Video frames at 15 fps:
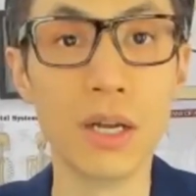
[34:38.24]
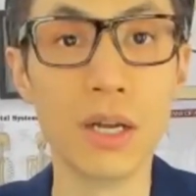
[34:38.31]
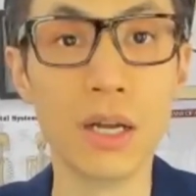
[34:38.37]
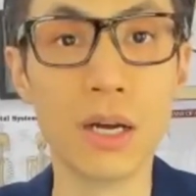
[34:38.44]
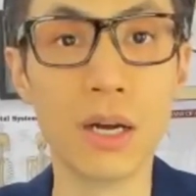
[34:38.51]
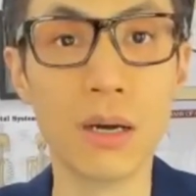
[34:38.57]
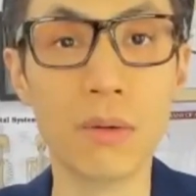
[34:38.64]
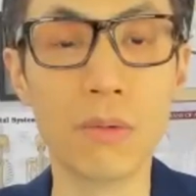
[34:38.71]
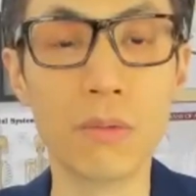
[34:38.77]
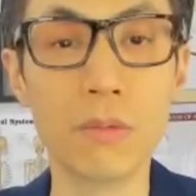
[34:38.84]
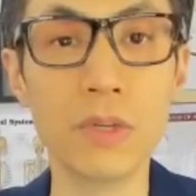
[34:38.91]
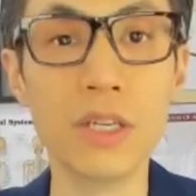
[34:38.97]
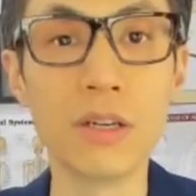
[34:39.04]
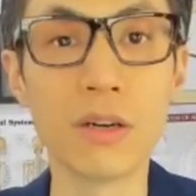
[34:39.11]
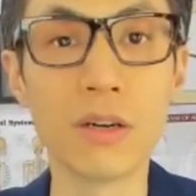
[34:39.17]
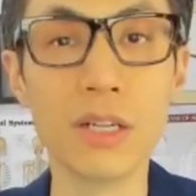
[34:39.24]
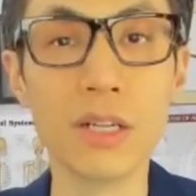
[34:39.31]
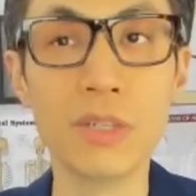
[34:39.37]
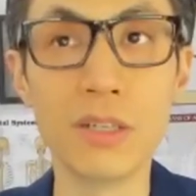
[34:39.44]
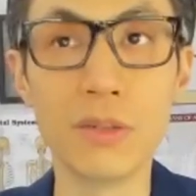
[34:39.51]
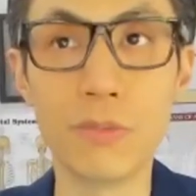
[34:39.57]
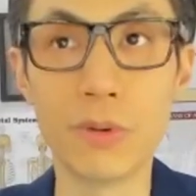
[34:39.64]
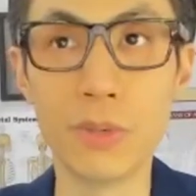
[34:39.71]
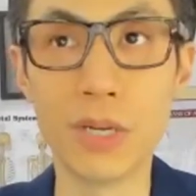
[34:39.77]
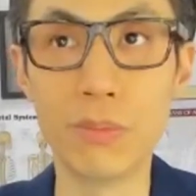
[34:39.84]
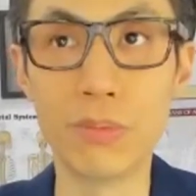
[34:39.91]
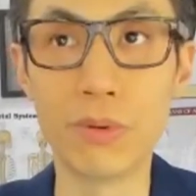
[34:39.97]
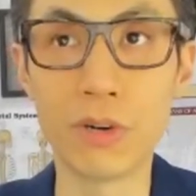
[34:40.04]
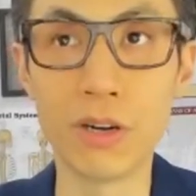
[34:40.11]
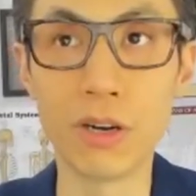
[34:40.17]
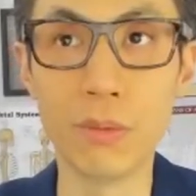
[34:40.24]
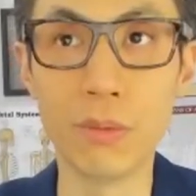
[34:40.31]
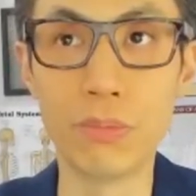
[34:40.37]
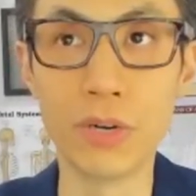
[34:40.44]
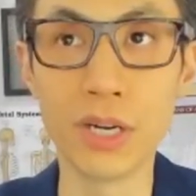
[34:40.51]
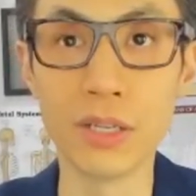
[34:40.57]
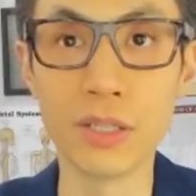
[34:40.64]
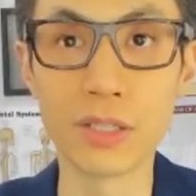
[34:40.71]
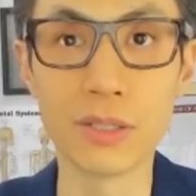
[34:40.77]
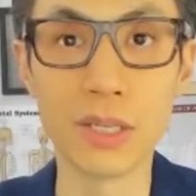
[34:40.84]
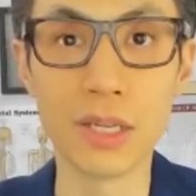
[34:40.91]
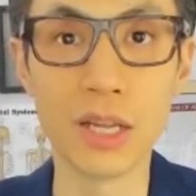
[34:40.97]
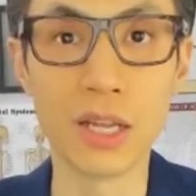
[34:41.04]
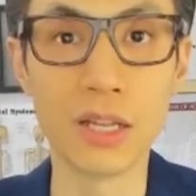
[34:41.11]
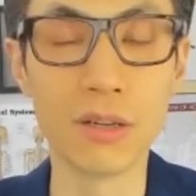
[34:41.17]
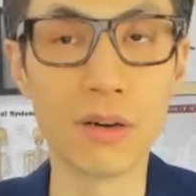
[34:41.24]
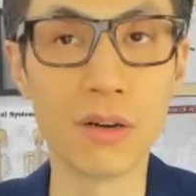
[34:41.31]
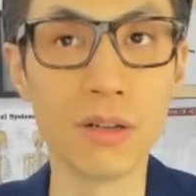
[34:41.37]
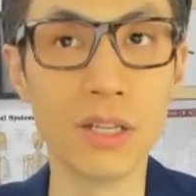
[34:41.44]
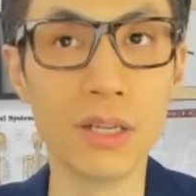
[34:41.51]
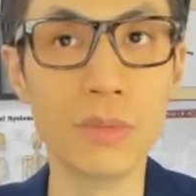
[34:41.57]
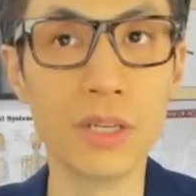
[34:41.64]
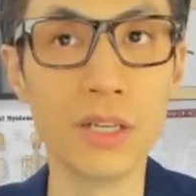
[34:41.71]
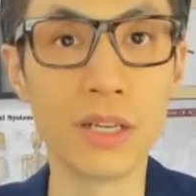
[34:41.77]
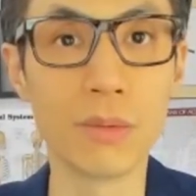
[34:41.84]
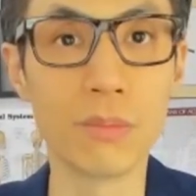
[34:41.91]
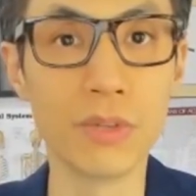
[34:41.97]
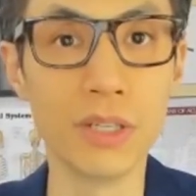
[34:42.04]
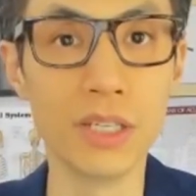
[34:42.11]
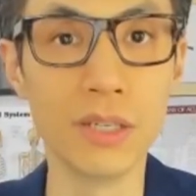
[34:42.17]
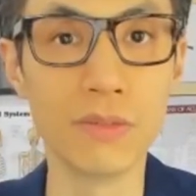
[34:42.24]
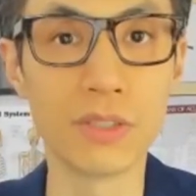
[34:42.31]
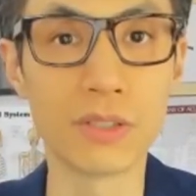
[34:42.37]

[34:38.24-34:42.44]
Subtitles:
We are limited by our brains and our limiting beliefs.